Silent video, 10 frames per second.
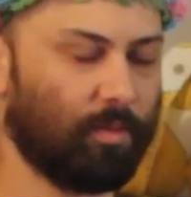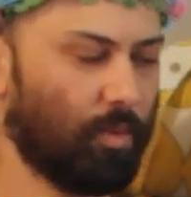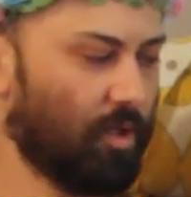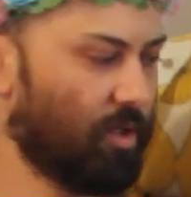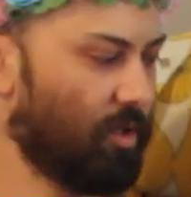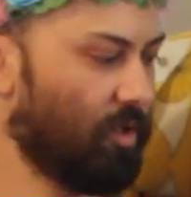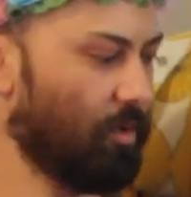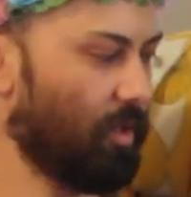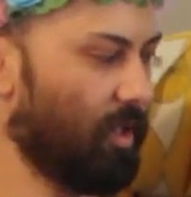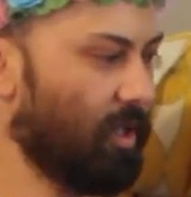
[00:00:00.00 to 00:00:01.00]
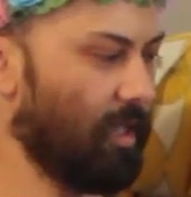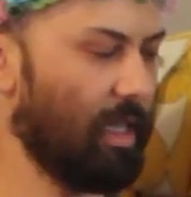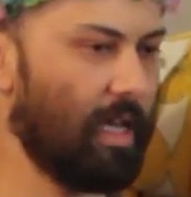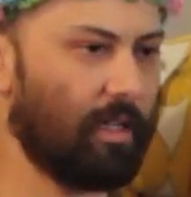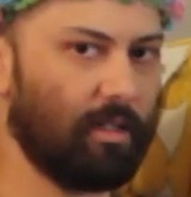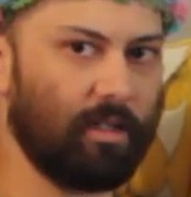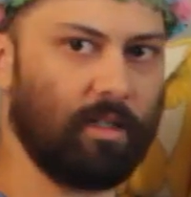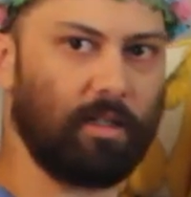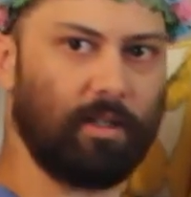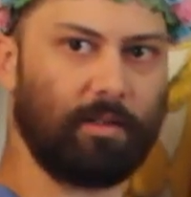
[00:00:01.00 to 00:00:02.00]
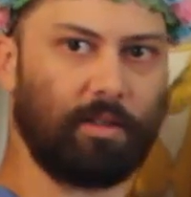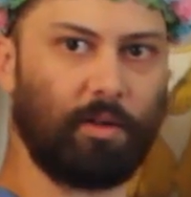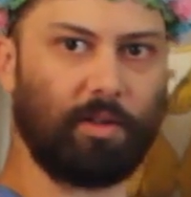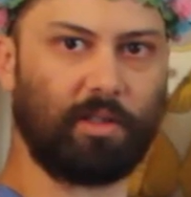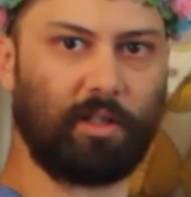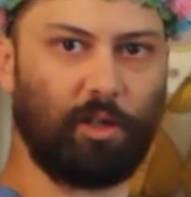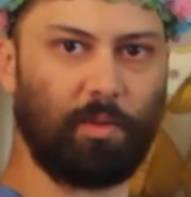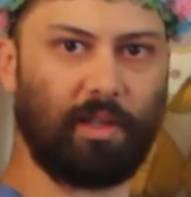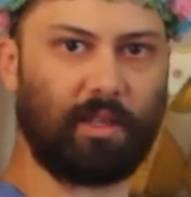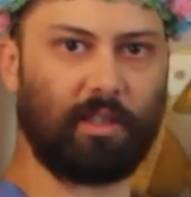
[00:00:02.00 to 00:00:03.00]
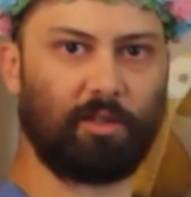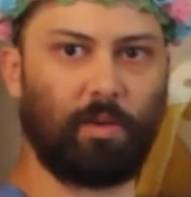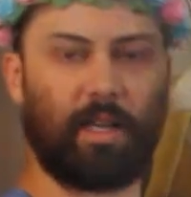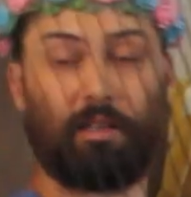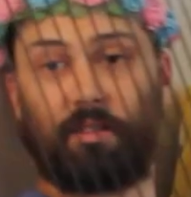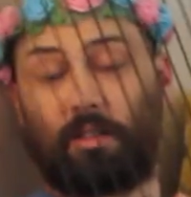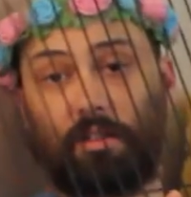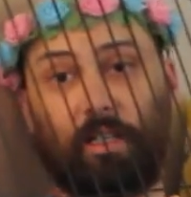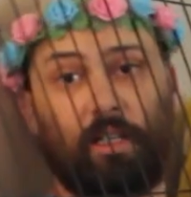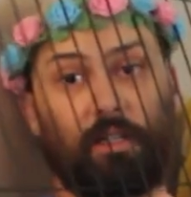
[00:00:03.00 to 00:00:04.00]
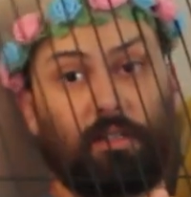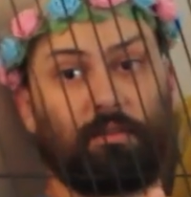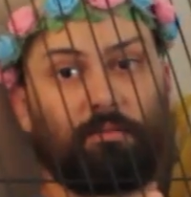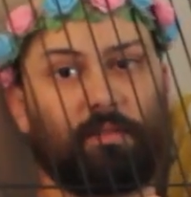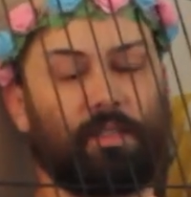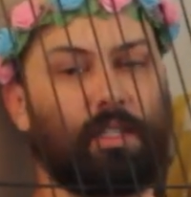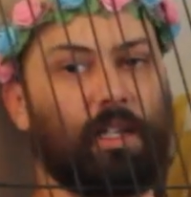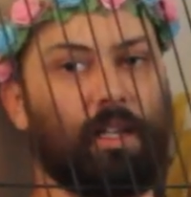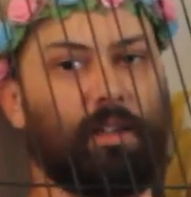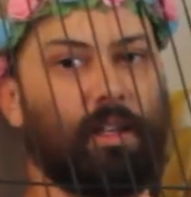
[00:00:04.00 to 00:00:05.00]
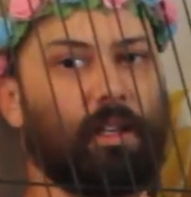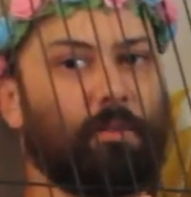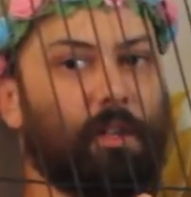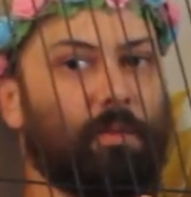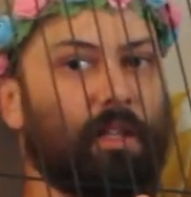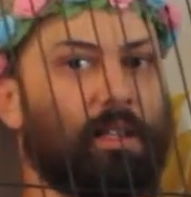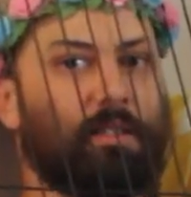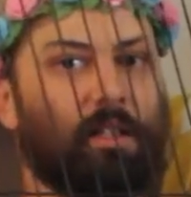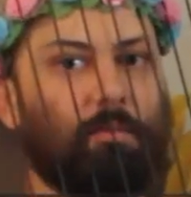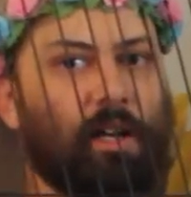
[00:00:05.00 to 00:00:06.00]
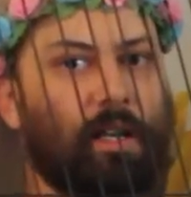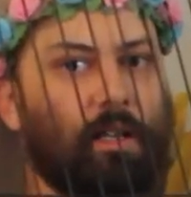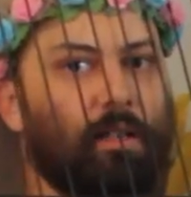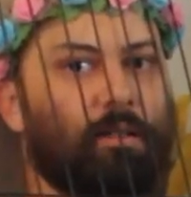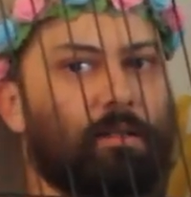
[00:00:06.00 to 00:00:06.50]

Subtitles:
I'm going to turn it into like a gate. The door is going to open like this way, and then I'm going to be like stuck behind it.